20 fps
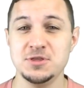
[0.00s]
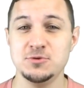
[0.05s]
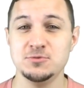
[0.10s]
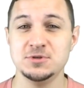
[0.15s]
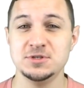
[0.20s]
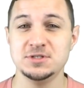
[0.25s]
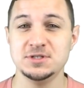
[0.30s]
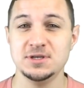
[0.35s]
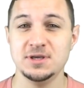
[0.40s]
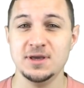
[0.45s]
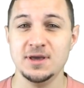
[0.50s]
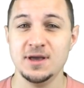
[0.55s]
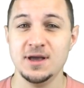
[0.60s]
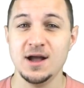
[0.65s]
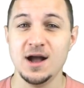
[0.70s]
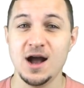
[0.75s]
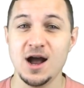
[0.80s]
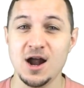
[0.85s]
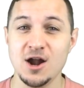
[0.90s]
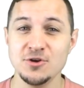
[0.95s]
as well as
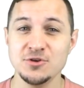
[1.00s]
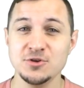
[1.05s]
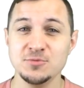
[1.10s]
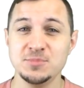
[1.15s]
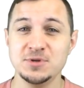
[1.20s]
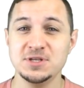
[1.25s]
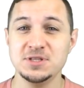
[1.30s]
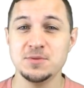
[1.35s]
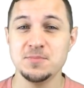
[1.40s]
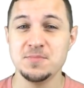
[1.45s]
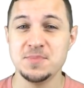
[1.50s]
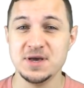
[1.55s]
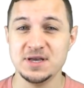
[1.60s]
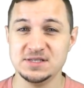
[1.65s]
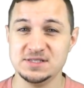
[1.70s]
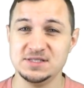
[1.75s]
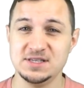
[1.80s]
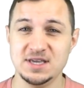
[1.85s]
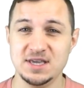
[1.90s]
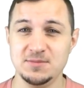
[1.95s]
get a solid
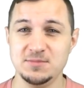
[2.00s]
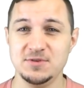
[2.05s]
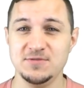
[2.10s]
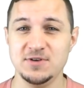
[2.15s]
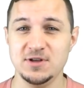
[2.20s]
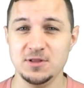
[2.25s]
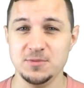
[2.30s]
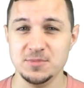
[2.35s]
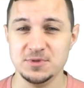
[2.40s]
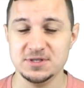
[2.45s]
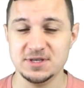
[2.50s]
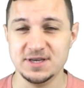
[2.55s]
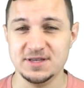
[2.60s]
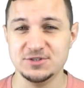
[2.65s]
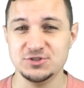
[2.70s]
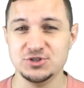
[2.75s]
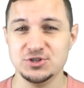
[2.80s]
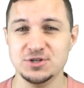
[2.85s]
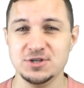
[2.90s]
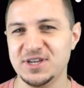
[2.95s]
understanding of
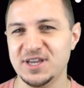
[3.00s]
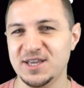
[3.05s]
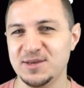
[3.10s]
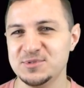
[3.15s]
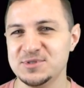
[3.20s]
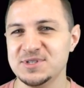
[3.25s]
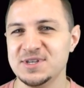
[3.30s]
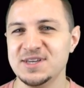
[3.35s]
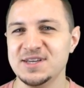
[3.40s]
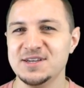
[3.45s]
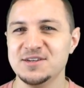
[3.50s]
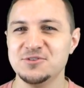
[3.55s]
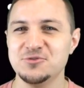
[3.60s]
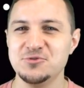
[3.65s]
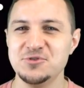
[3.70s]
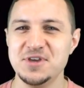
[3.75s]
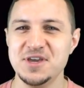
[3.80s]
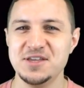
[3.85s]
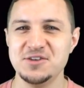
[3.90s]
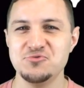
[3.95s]
Unity. When you're done, you will have
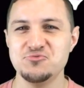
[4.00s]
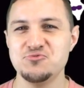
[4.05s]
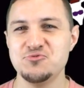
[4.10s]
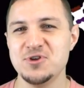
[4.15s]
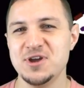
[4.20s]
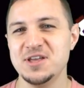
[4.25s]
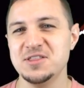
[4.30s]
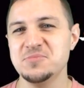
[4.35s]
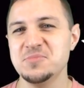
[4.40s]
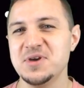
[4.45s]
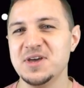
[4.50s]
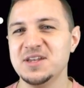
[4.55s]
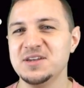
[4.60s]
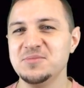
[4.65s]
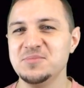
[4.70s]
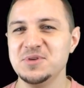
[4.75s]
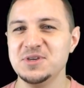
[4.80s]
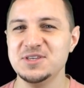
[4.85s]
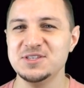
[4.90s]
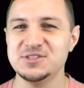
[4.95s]
created six different
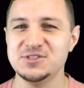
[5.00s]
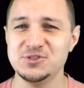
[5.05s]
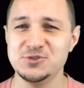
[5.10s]
games